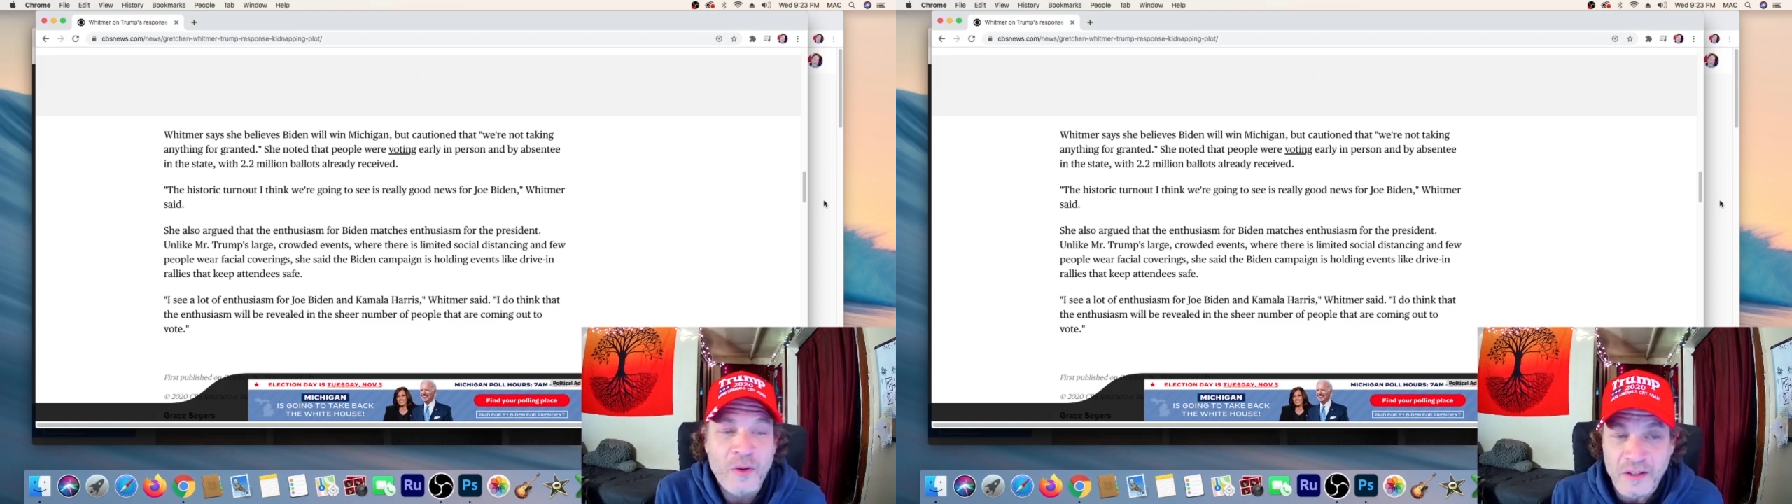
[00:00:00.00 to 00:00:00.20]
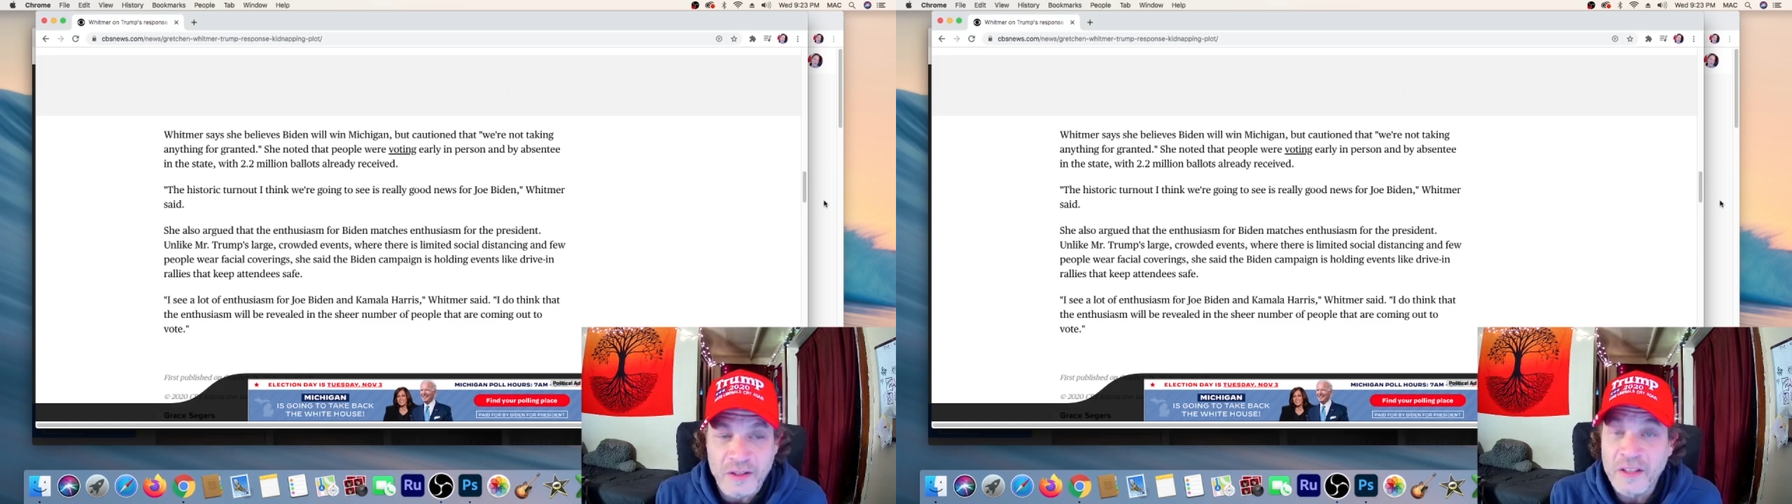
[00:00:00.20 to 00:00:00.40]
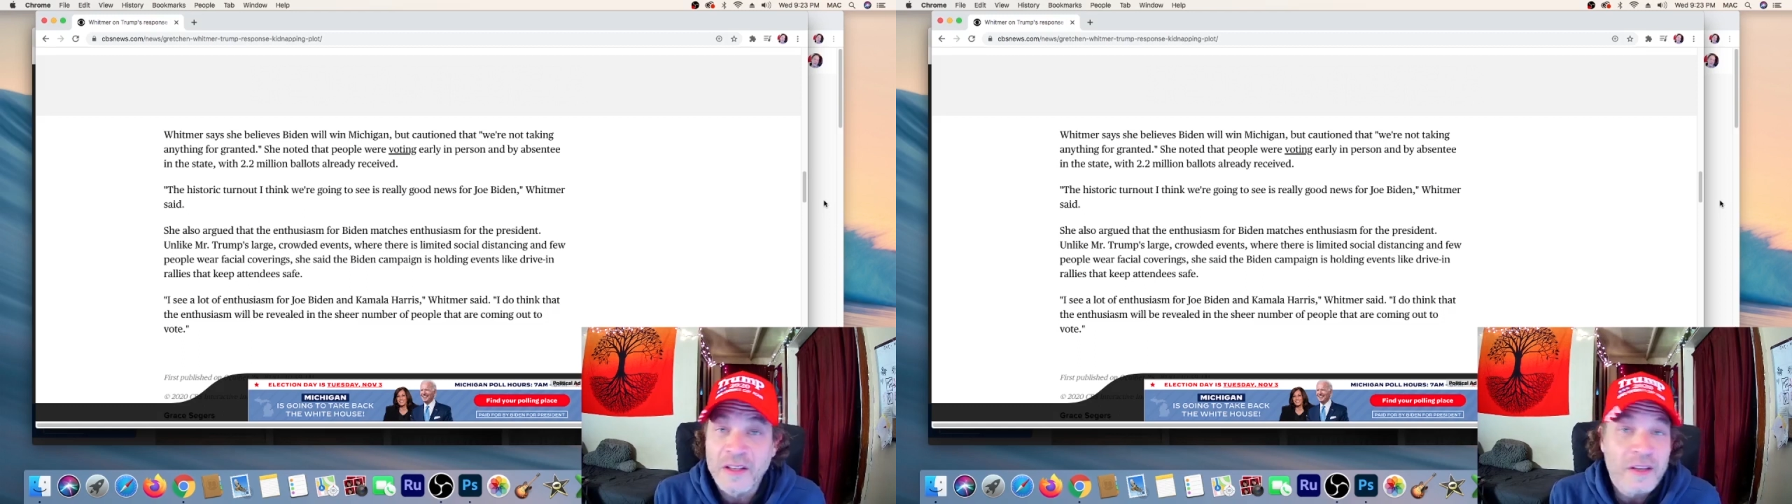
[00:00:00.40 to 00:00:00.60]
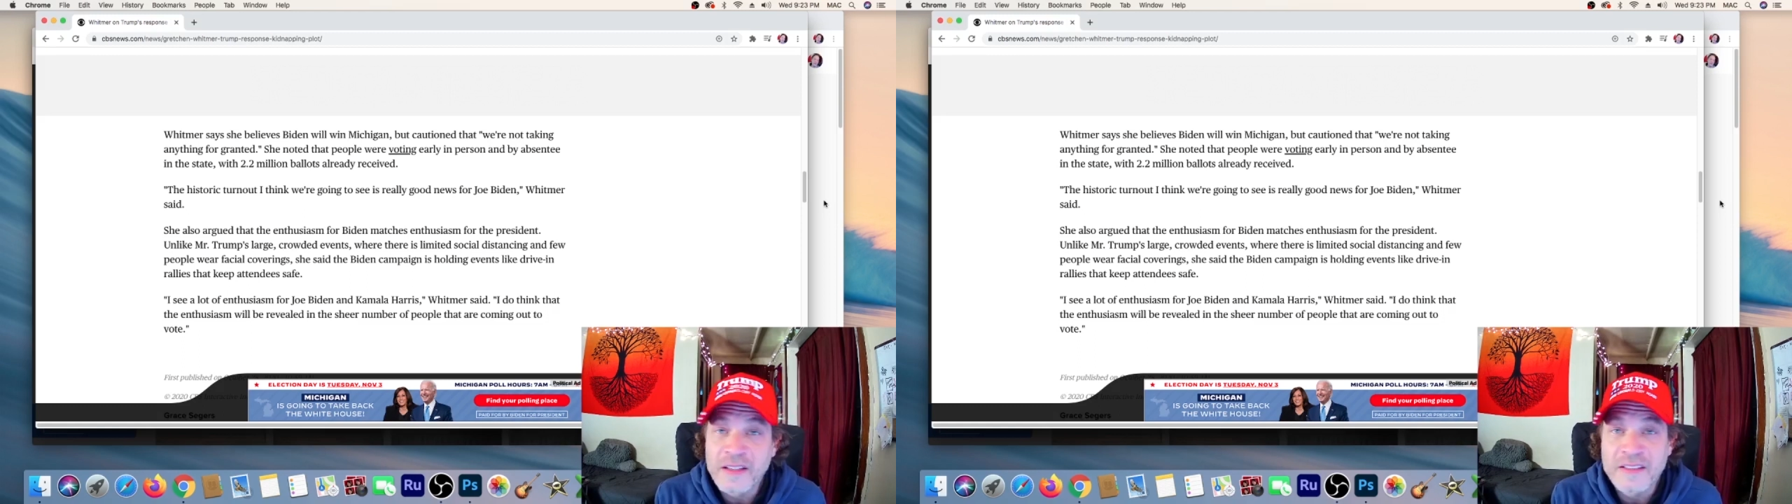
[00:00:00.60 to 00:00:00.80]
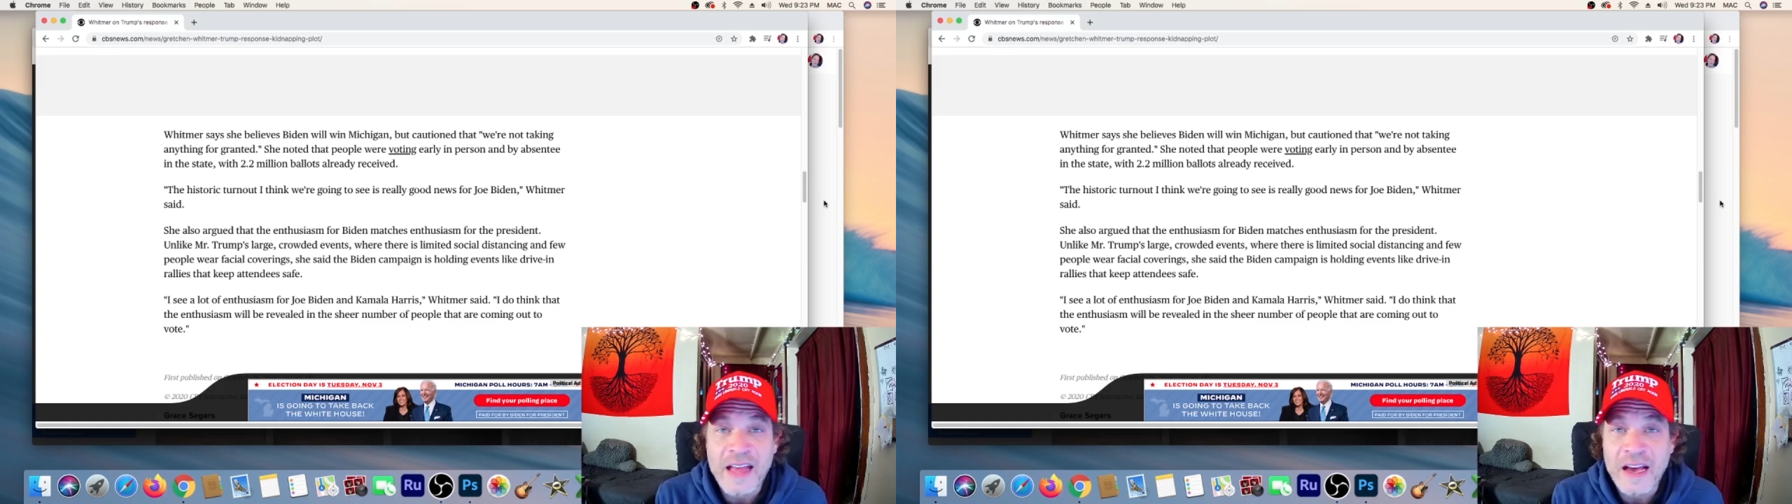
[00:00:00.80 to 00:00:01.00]
He's not going to
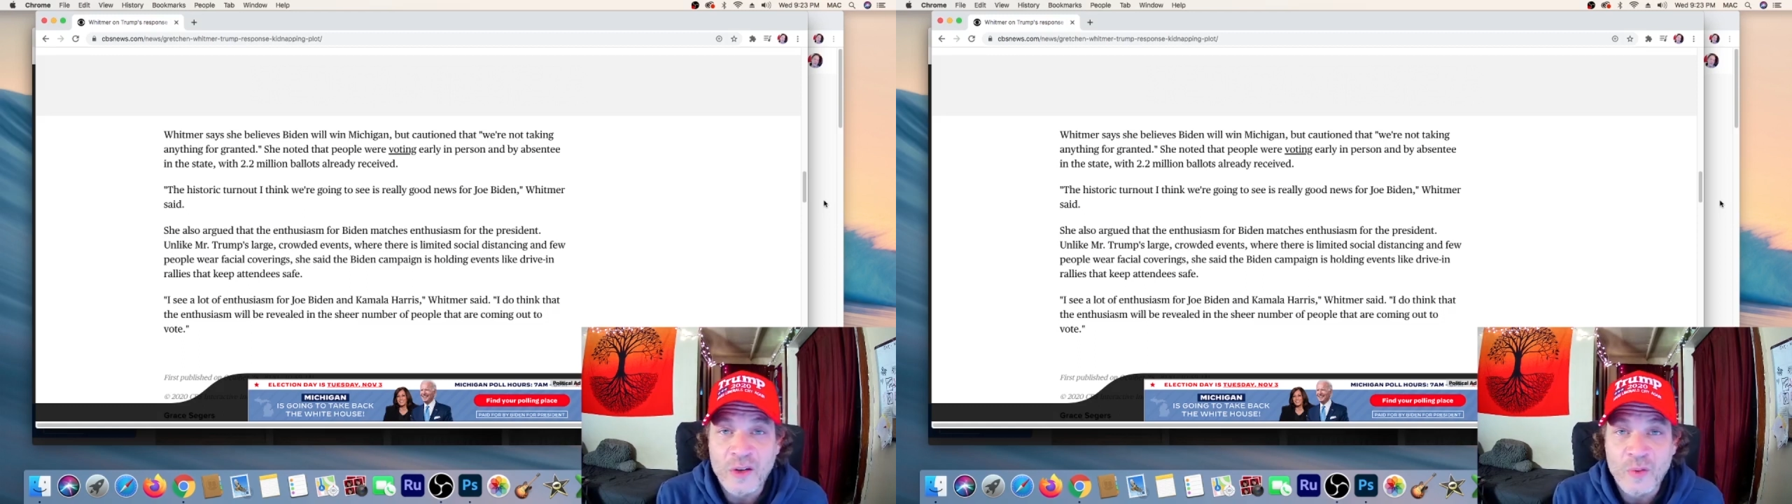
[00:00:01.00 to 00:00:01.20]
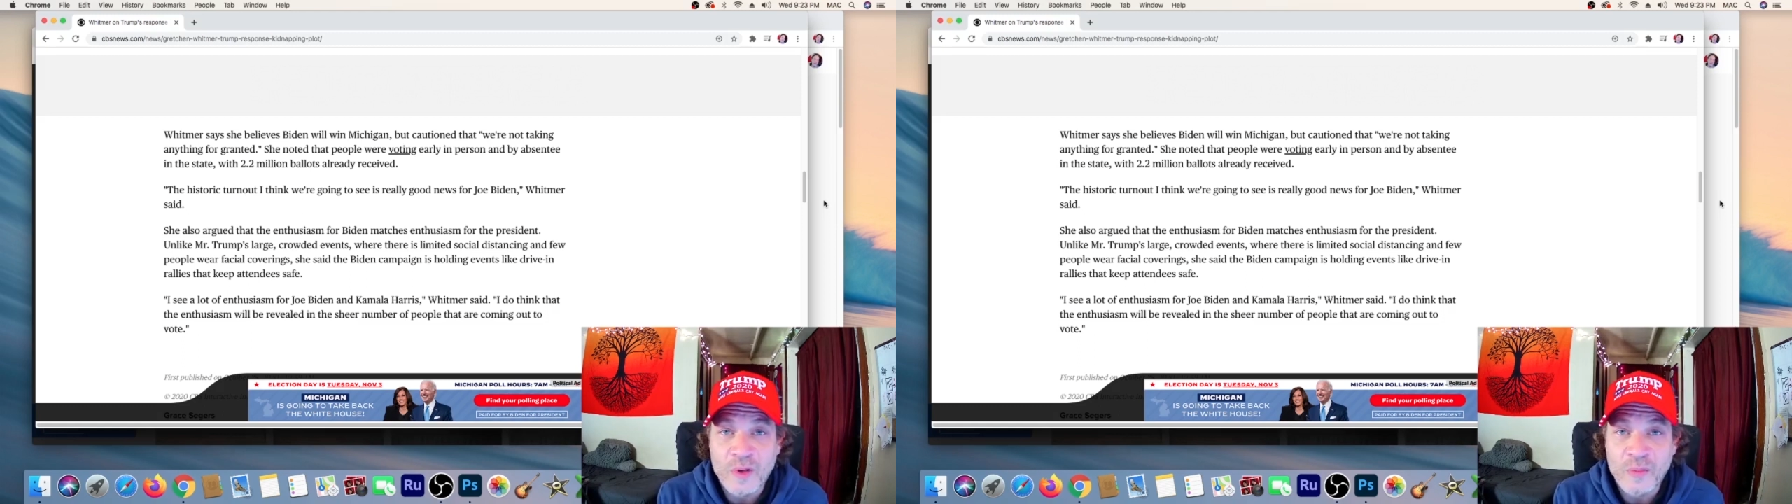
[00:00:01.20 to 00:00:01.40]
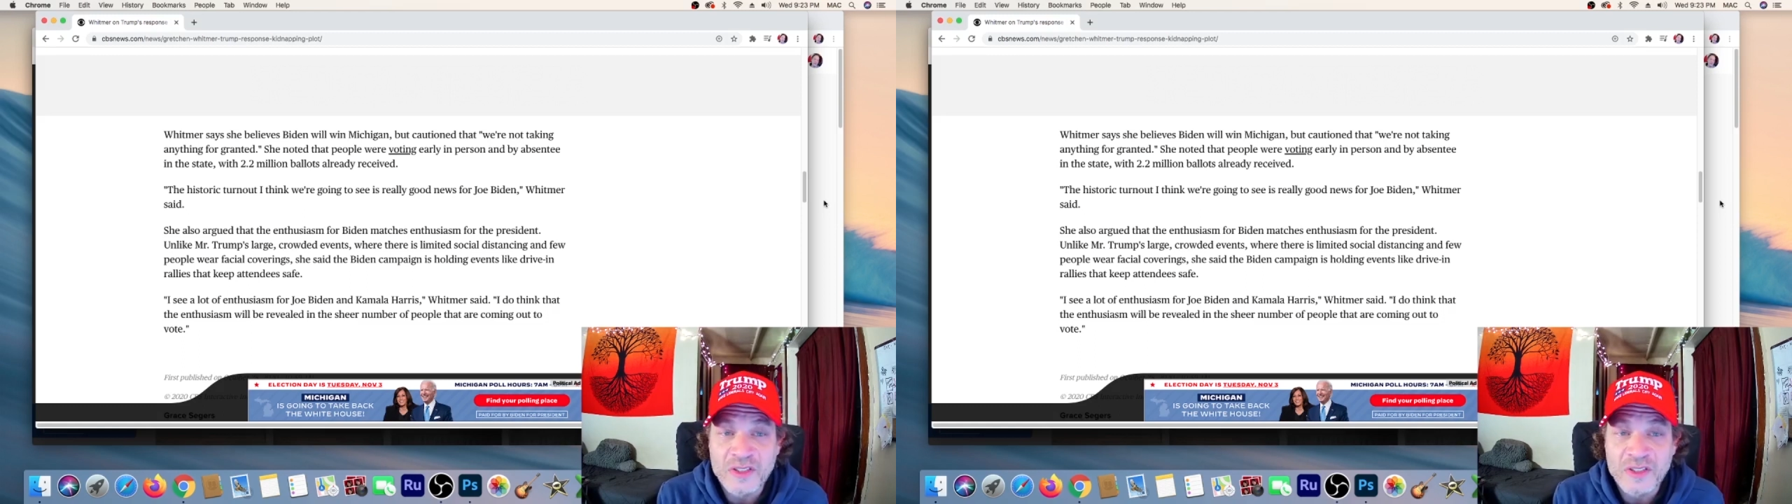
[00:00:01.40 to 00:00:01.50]
win Michigan.